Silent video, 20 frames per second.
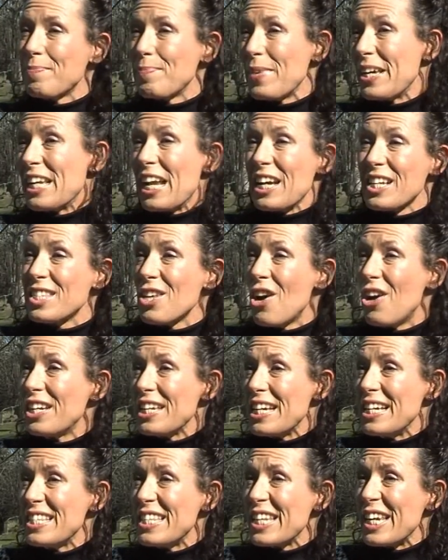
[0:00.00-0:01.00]
being like
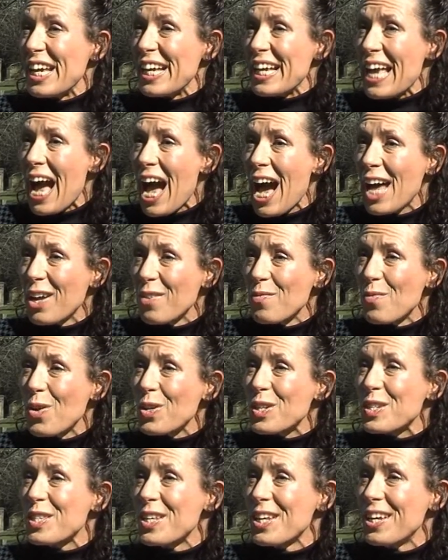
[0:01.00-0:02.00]
sardines in a can. I
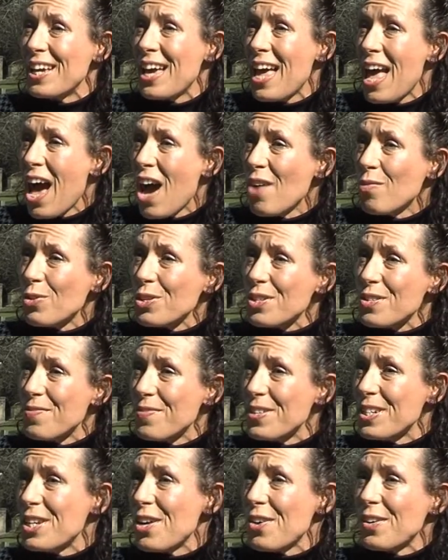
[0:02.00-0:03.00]
watched the
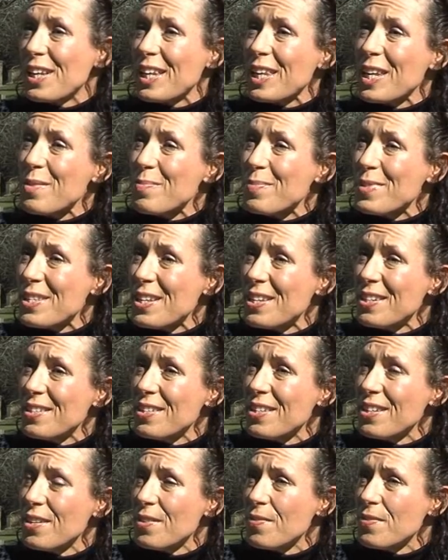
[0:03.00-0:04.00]
video clips that
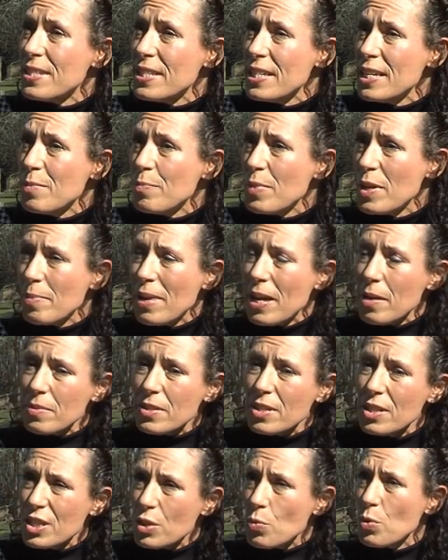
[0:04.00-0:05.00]
have seen people
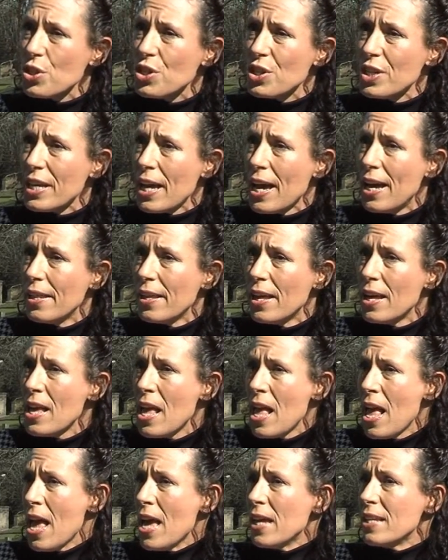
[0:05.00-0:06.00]
absolutely squished together.
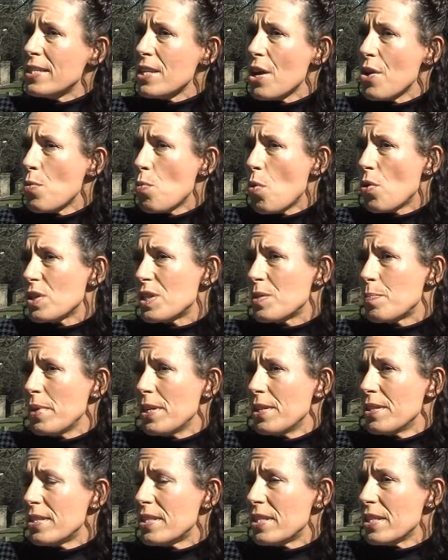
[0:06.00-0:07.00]
So what's
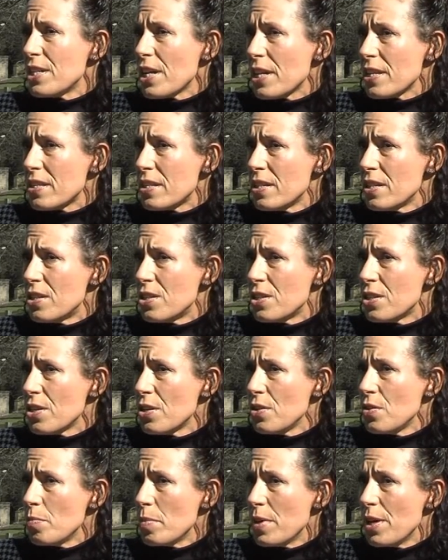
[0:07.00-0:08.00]
been suggested
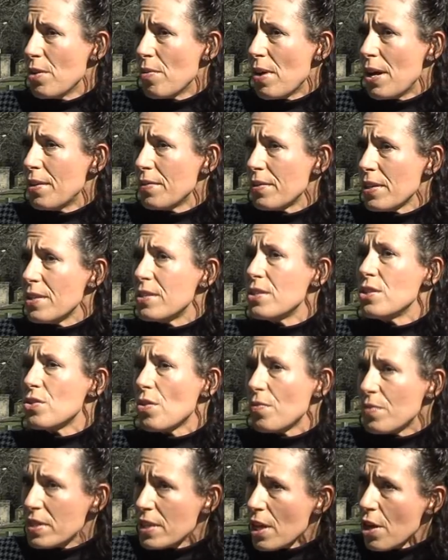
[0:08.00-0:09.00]
to me around this is
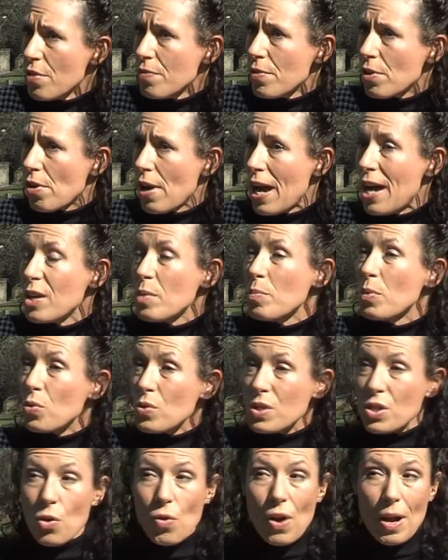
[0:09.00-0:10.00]
obviously overcrowding, but
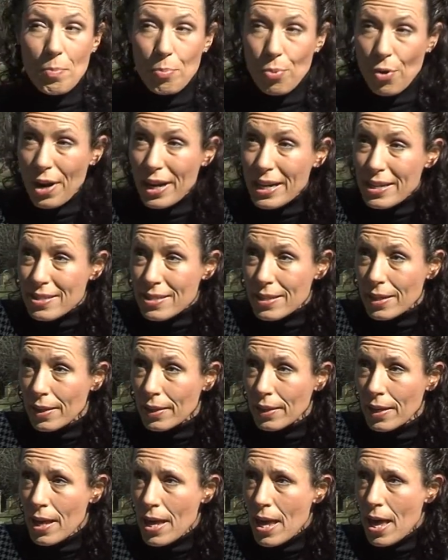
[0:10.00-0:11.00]
also around
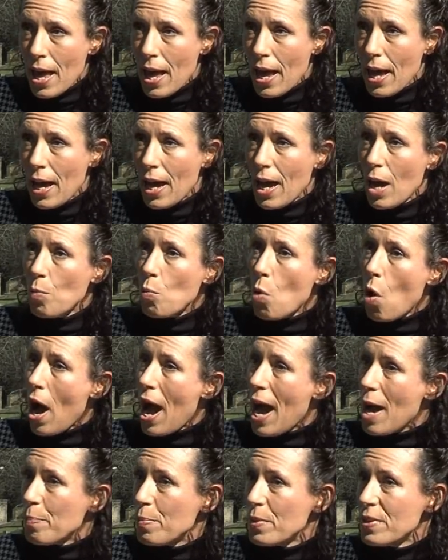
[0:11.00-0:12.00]
pricing. And what
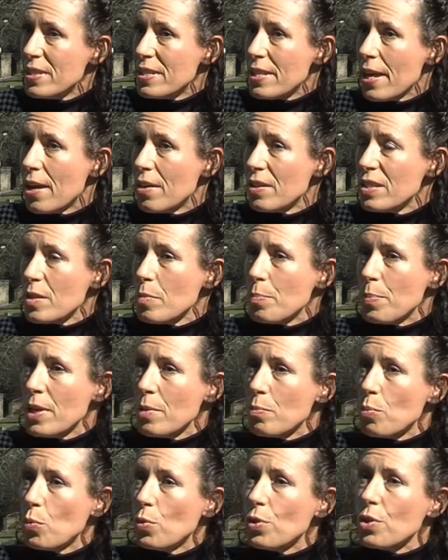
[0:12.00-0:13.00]
happens there is that
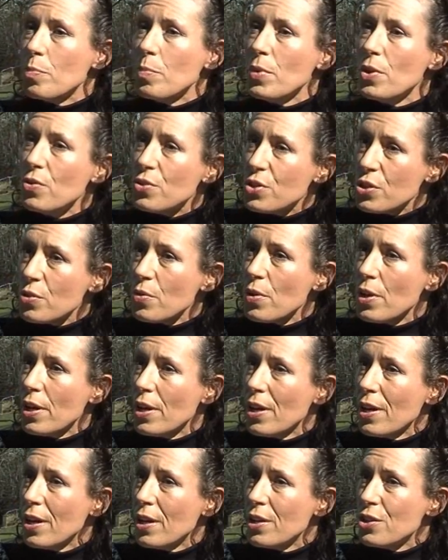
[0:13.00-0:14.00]
people will commute to
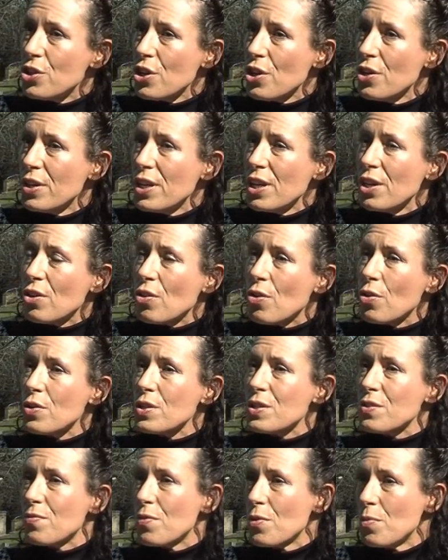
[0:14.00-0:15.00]
a journey
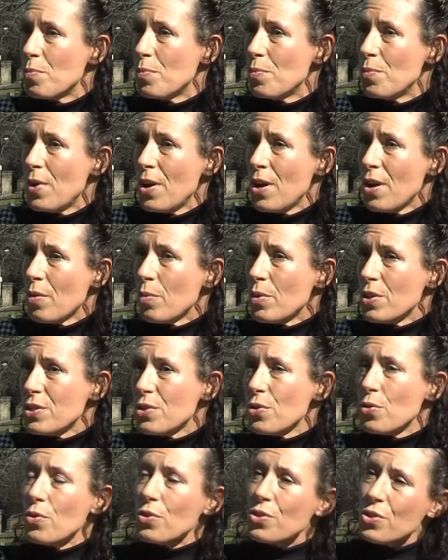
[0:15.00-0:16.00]
across from
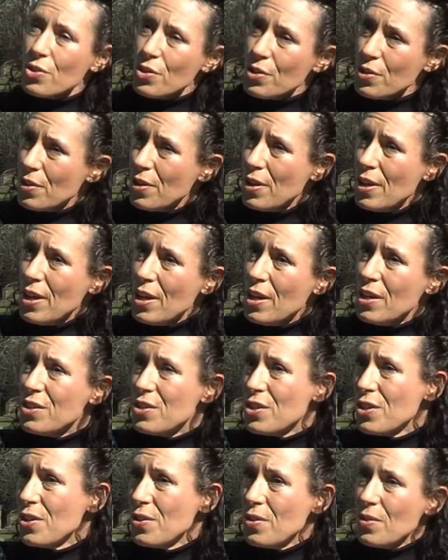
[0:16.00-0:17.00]
West Yorkshire
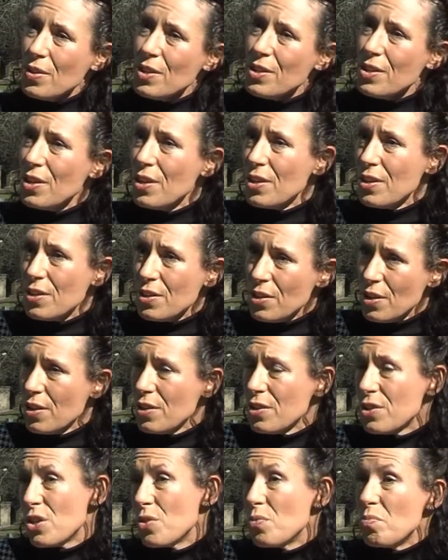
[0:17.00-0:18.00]
to
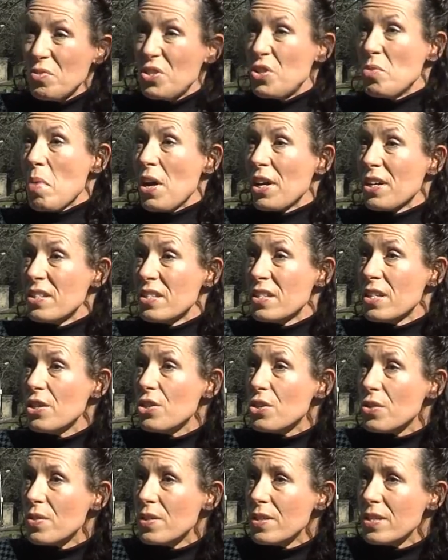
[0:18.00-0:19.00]
my
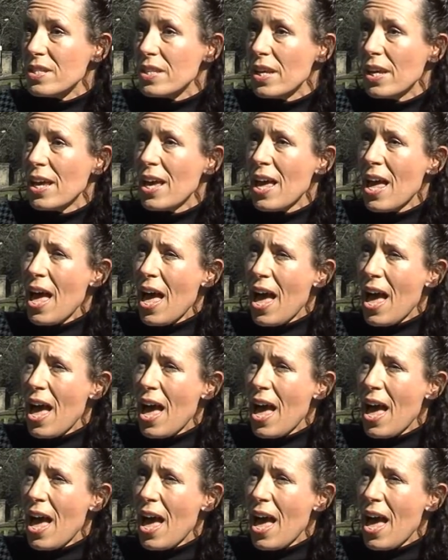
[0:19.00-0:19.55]
constituency